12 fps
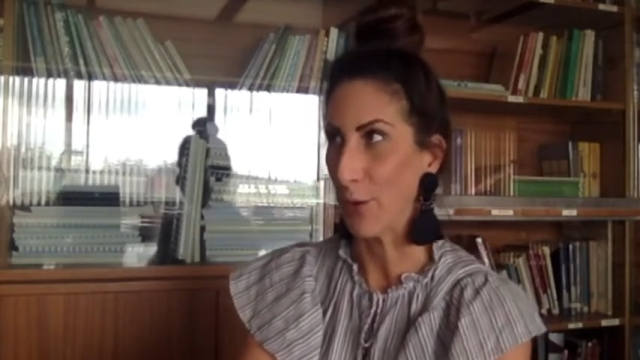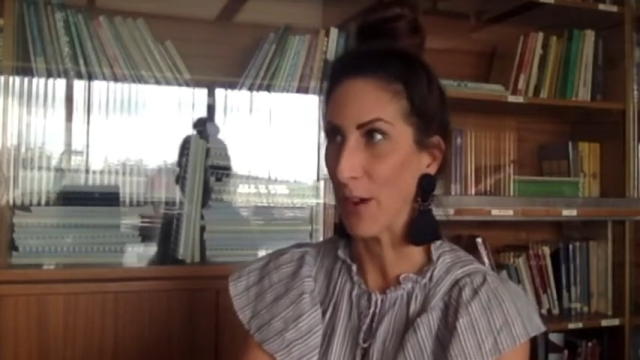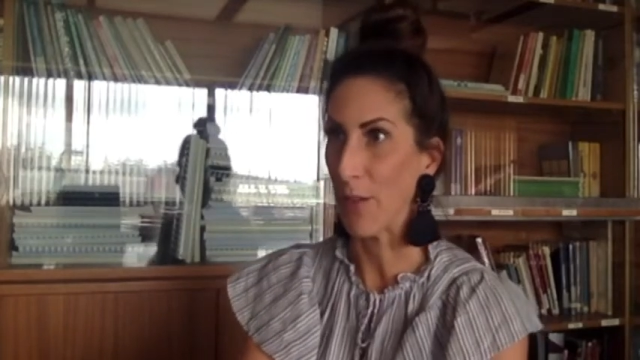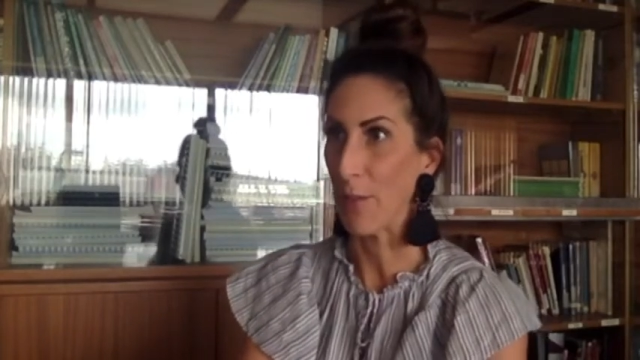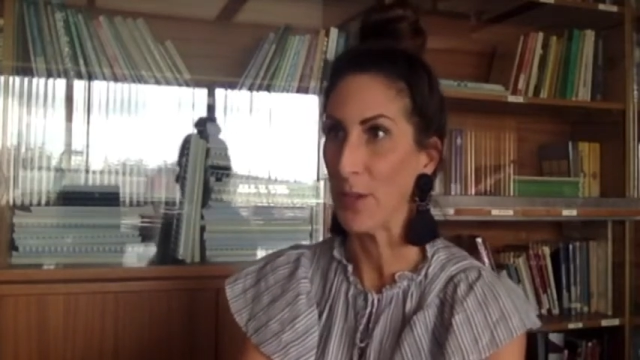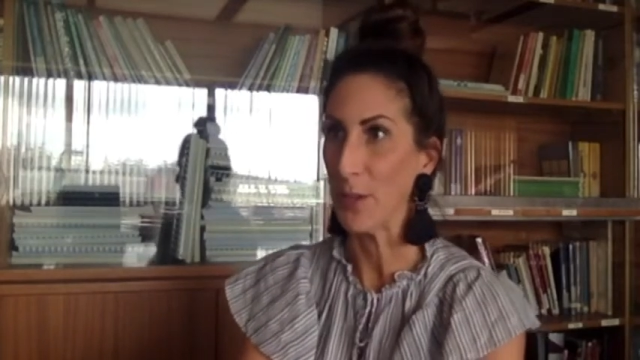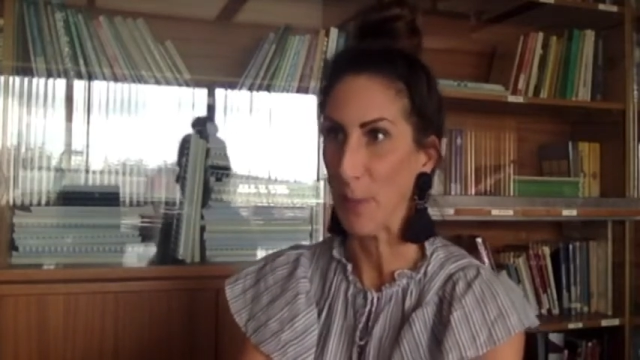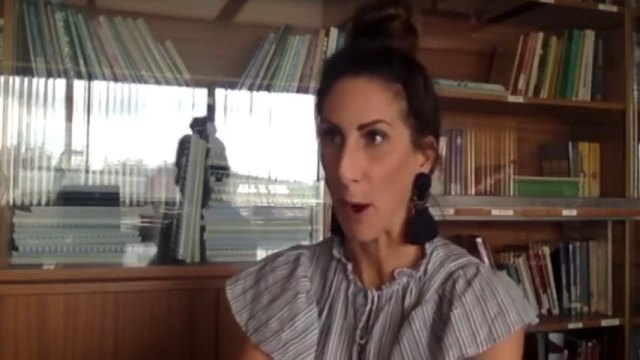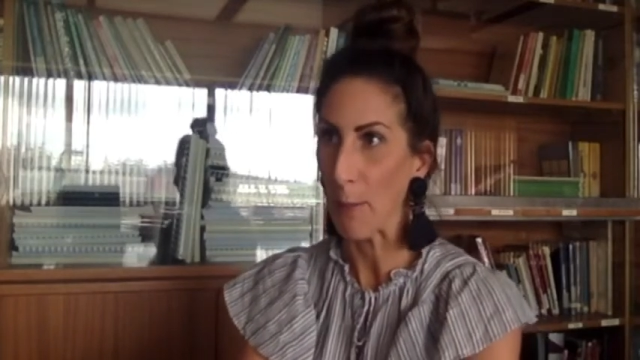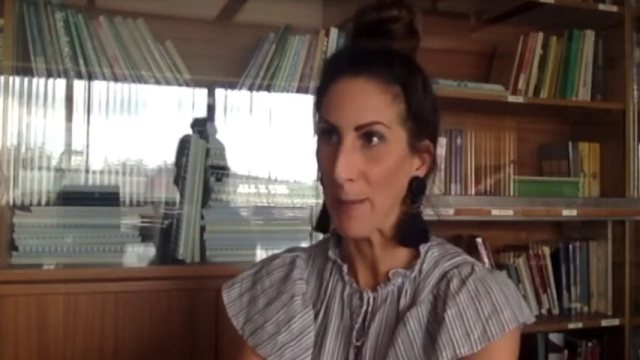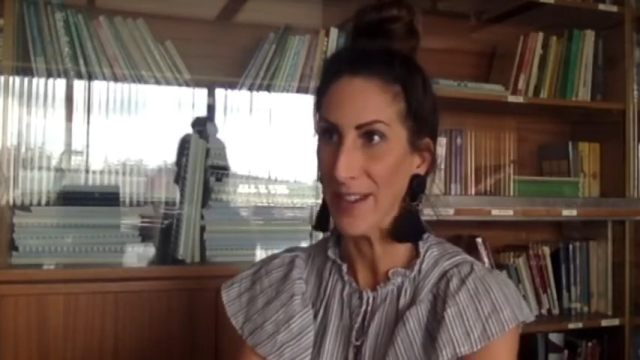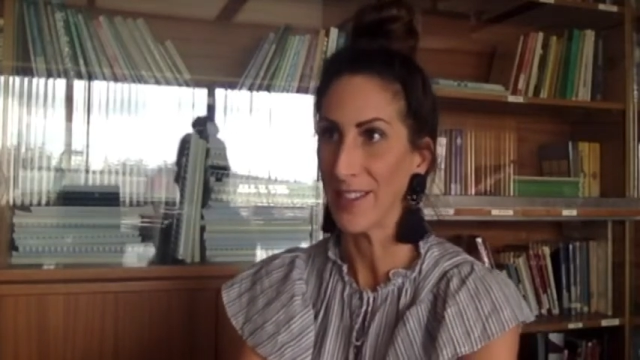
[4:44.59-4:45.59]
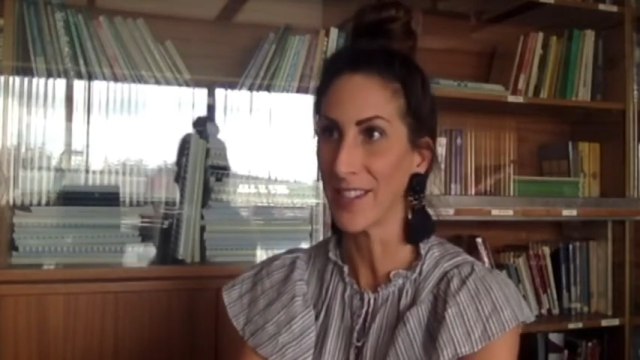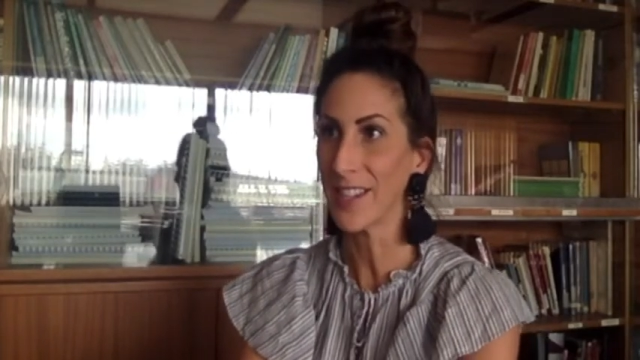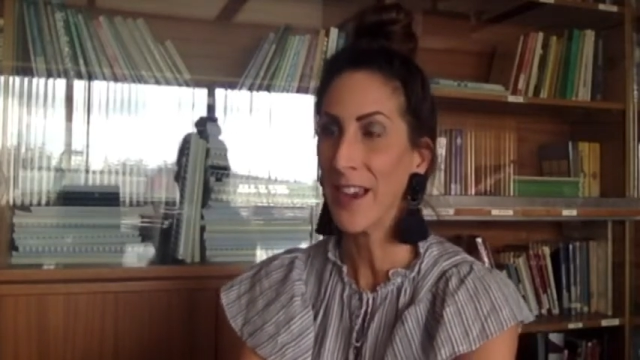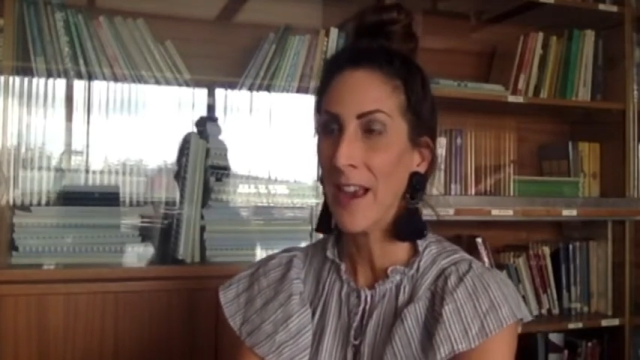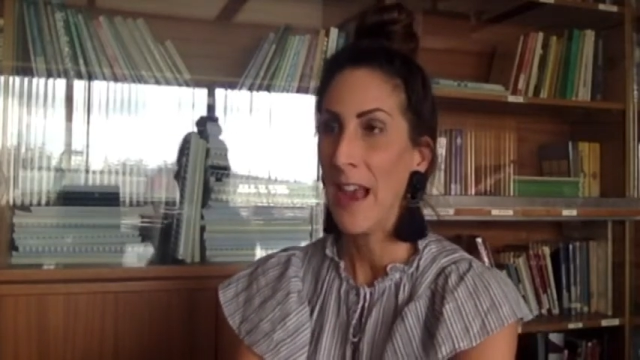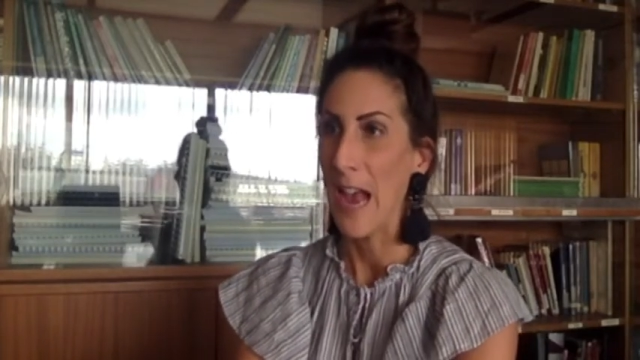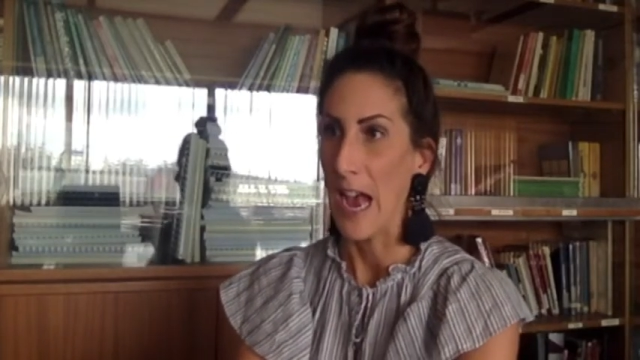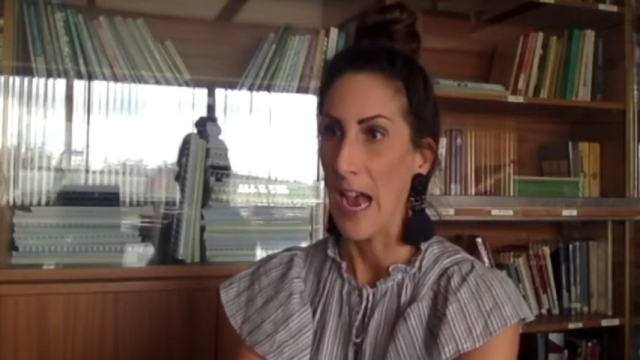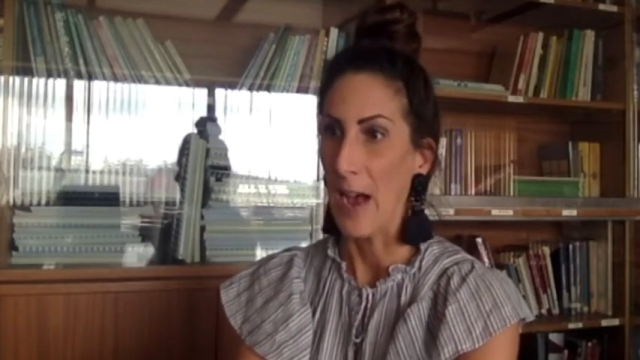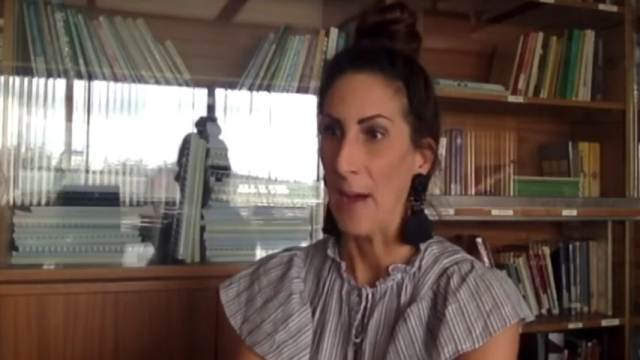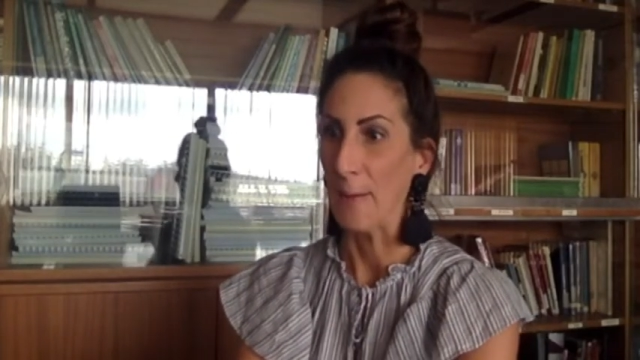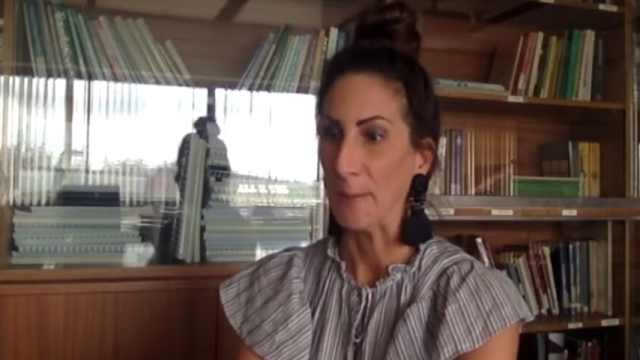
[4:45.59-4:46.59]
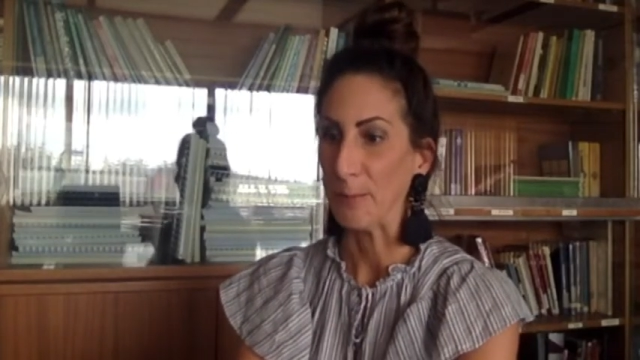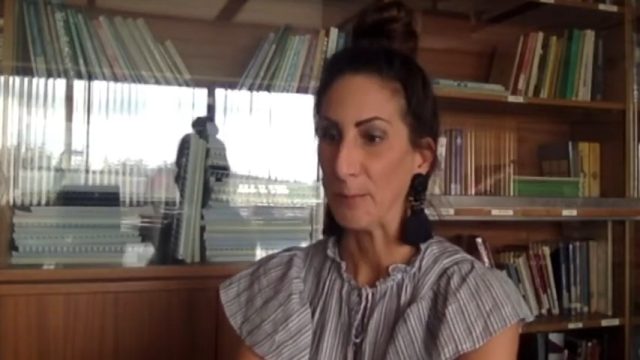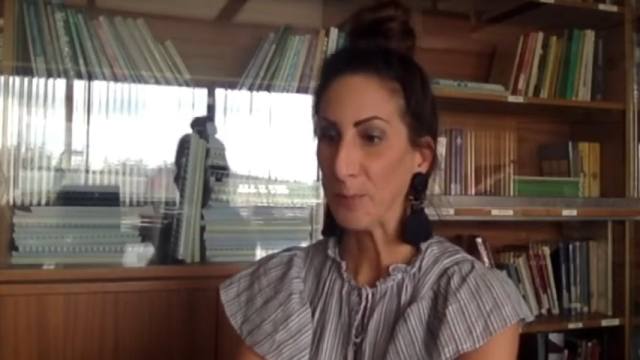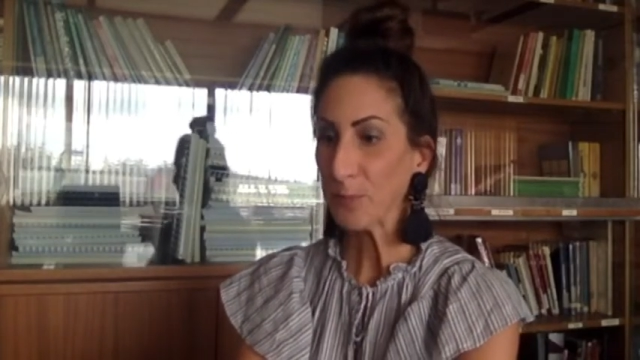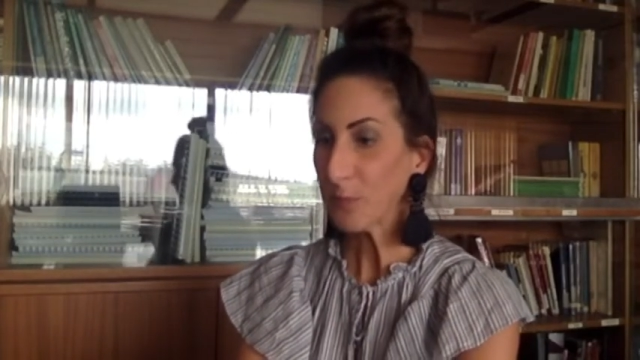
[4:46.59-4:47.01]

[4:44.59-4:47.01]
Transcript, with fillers: government departments. Um,